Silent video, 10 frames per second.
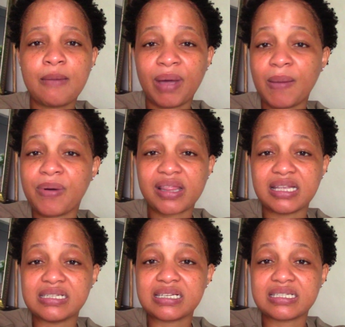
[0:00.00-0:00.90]
My brother
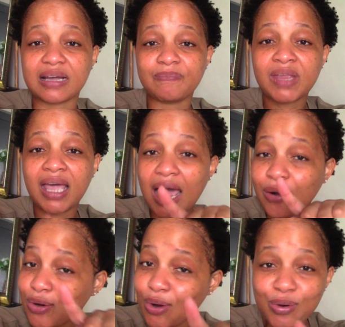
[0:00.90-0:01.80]
and sister, I
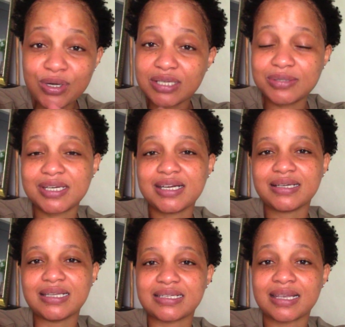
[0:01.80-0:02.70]
don't know who needs to
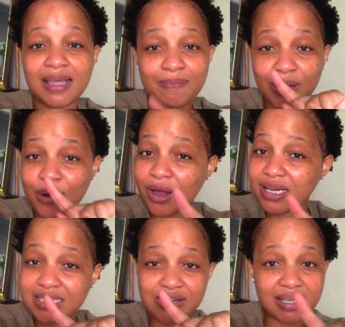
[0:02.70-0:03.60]
hear this, but God
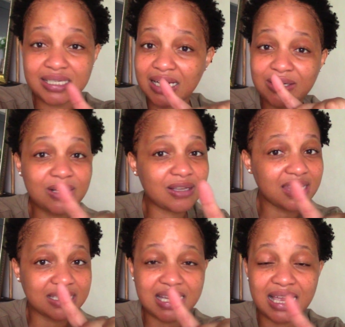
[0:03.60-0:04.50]
is trying to unearth
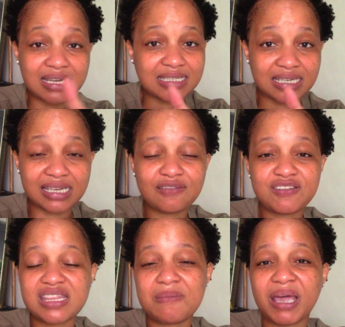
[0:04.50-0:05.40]
the talent and gift
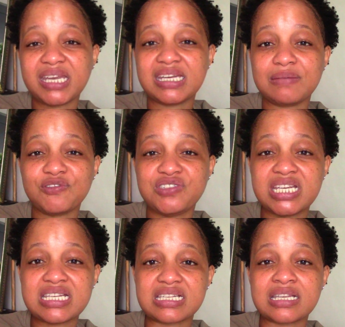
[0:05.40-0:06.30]
in the mighty name of
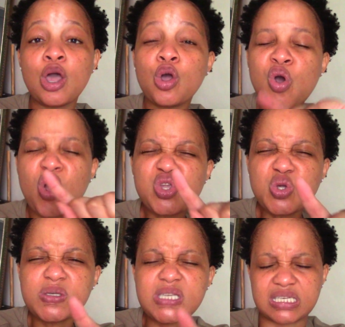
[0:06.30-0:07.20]
Jesus. Go
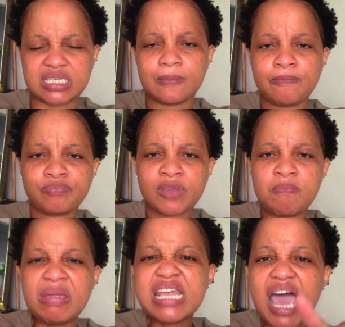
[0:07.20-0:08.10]
use it.
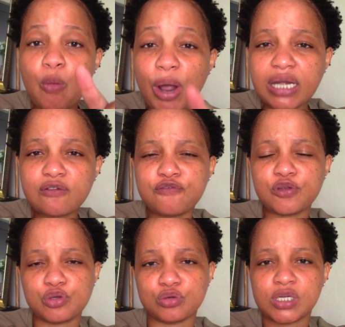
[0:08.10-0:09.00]
Many are waiting for
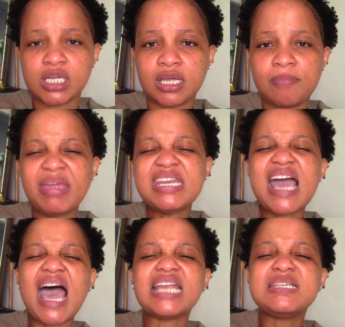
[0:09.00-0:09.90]
you. Many
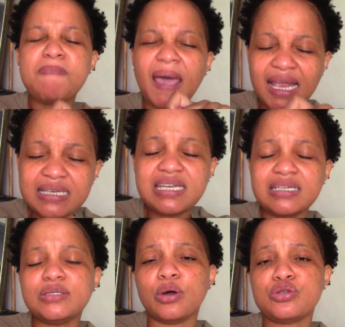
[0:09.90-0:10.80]
are
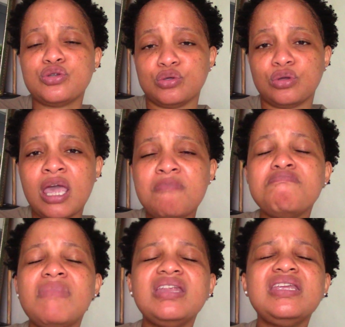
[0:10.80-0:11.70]
dependent on you.
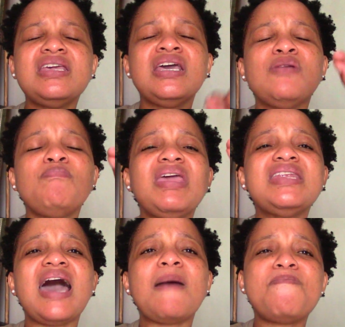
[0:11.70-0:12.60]
Many,
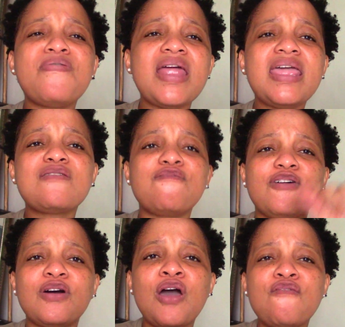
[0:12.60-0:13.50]
many are praying
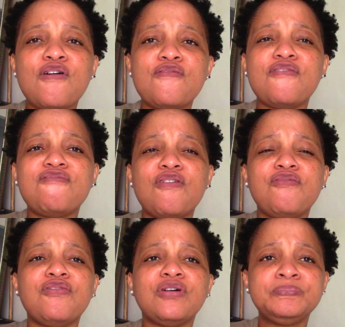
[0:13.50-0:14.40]
for, for, for, for,
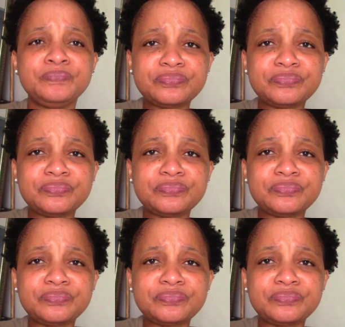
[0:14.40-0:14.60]
for